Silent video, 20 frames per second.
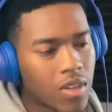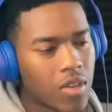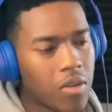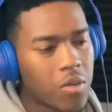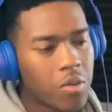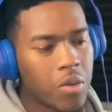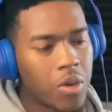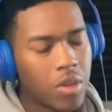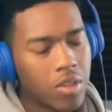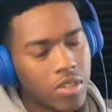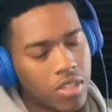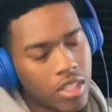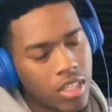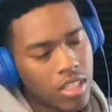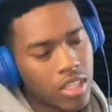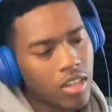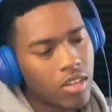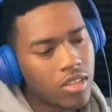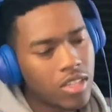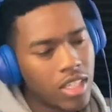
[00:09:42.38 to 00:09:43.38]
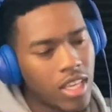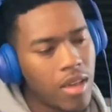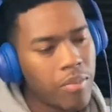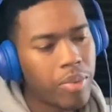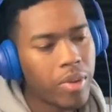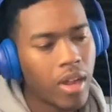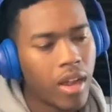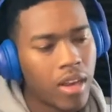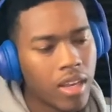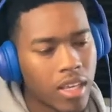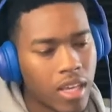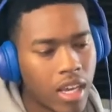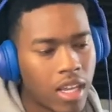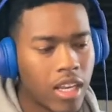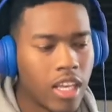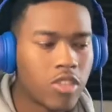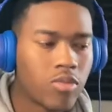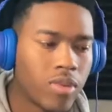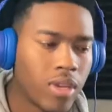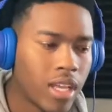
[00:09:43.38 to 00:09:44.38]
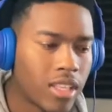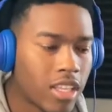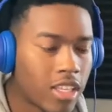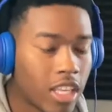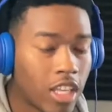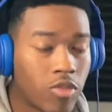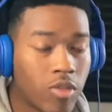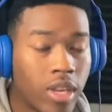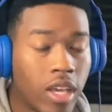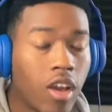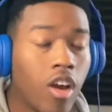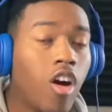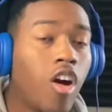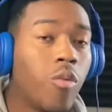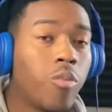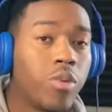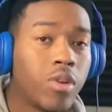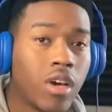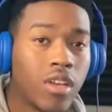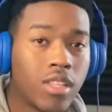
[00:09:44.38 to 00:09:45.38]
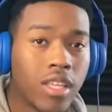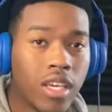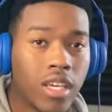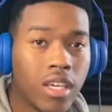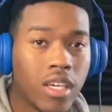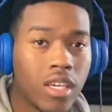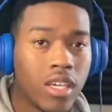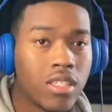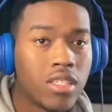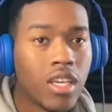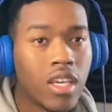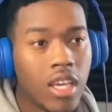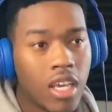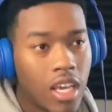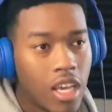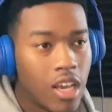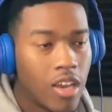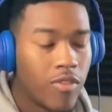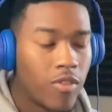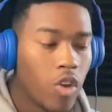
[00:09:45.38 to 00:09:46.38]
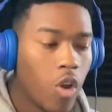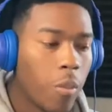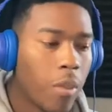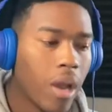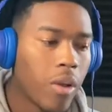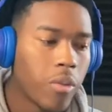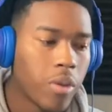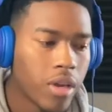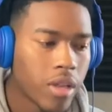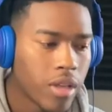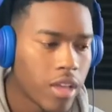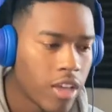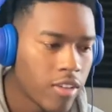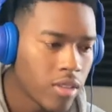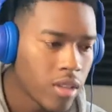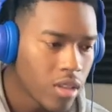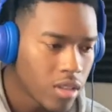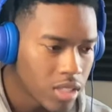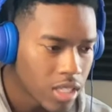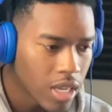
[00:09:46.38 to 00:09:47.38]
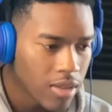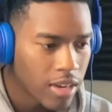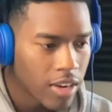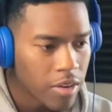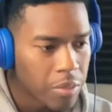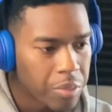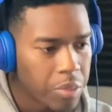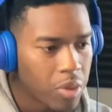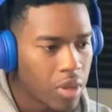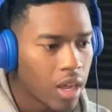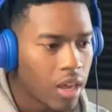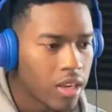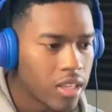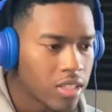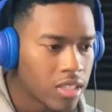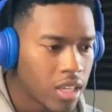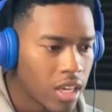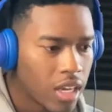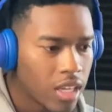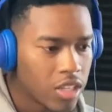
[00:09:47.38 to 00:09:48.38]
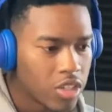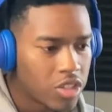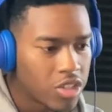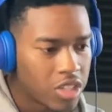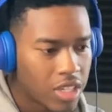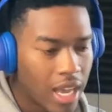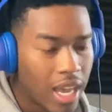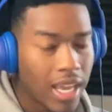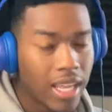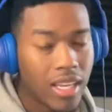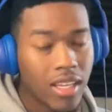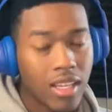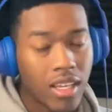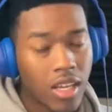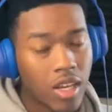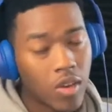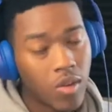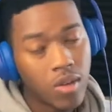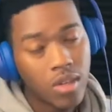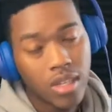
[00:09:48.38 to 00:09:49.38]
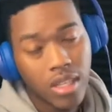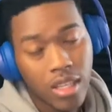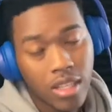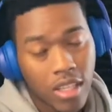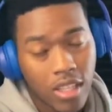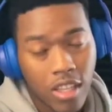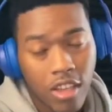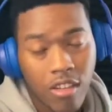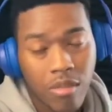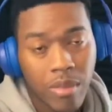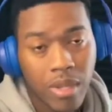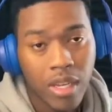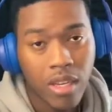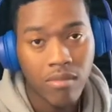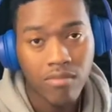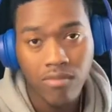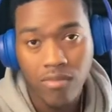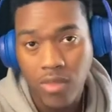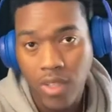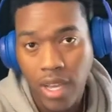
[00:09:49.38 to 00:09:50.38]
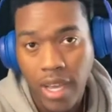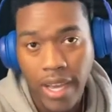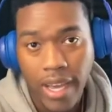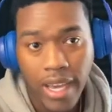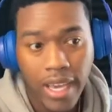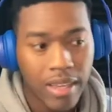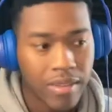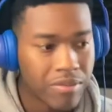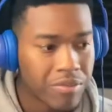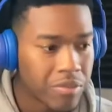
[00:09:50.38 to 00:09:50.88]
Well, since little Tim pulled out a gun, that's when I think that's when they all put out their guns. If nobody would have, if little Tim never pulled out his gun and shot, I think they would have been all right.